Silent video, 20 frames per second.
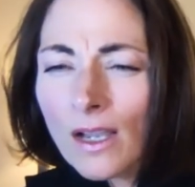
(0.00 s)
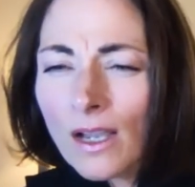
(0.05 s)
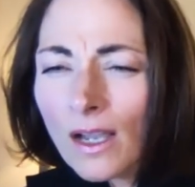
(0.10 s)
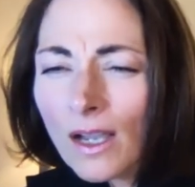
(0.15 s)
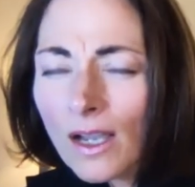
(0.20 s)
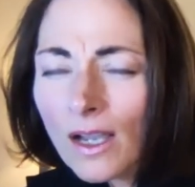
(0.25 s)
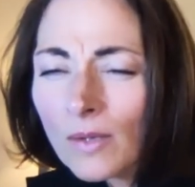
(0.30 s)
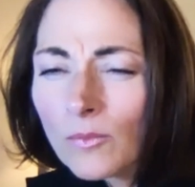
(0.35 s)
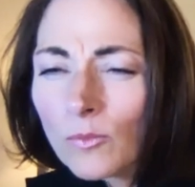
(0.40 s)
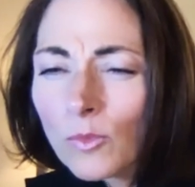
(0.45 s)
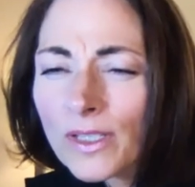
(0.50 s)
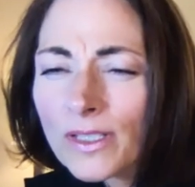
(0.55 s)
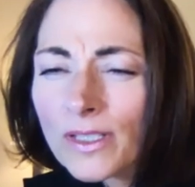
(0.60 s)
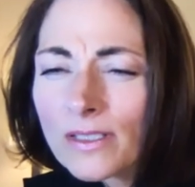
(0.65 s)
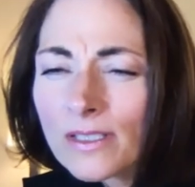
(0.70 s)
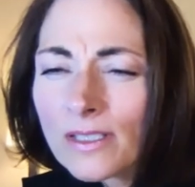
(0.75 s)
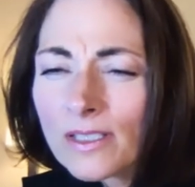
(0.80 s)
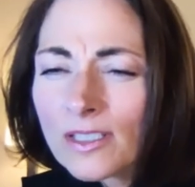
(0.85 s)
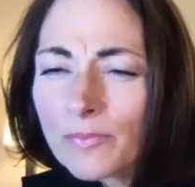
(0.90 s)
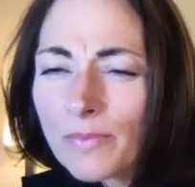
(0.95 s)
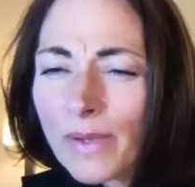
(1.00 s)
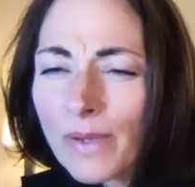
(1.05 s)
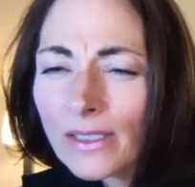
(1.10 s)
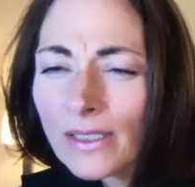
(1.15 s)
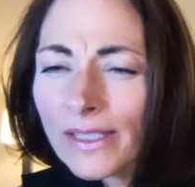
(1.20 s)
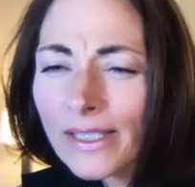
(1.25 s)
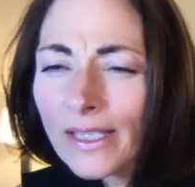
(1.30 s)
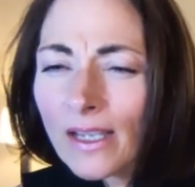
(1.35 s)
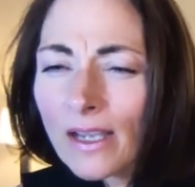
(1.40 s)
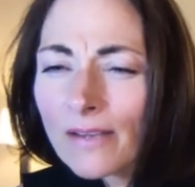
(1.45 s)
Um, what is the
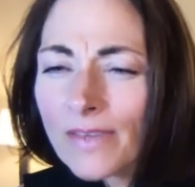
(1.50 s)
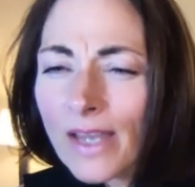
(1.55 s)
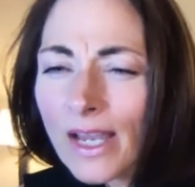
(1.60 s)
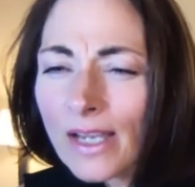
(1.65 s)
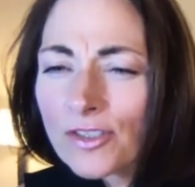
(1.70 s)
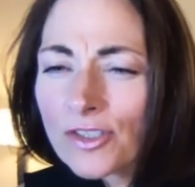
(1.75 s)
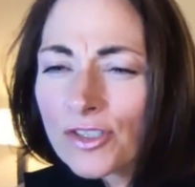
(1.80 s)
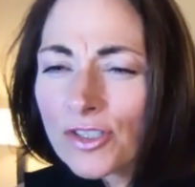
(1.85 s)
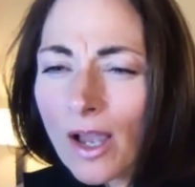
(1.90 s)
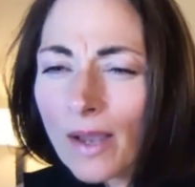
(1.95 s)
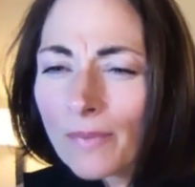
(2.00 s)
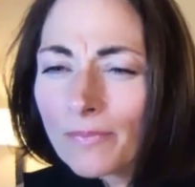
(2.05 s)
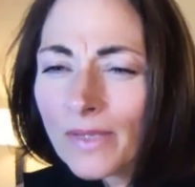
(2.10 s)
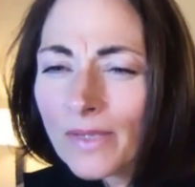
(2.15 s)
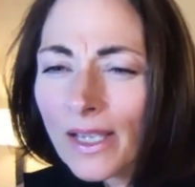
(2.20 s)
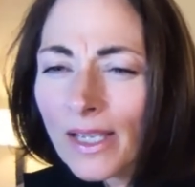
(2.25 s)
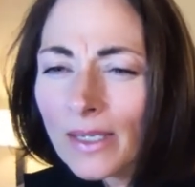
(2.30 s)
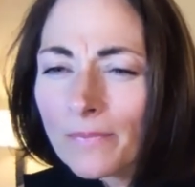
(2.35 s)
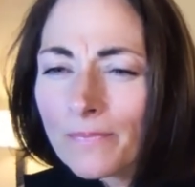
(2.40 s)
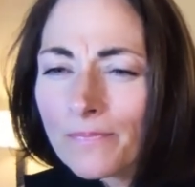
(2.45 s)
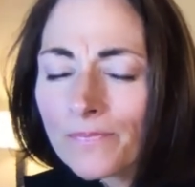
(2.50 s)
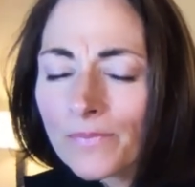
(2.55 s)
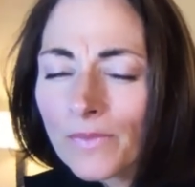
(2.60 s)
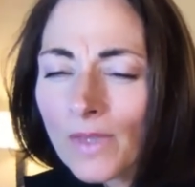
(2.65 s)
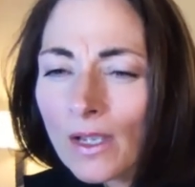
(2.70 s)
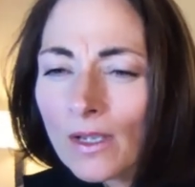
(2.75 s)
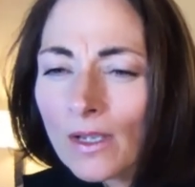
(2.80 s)
spelling of that shop name?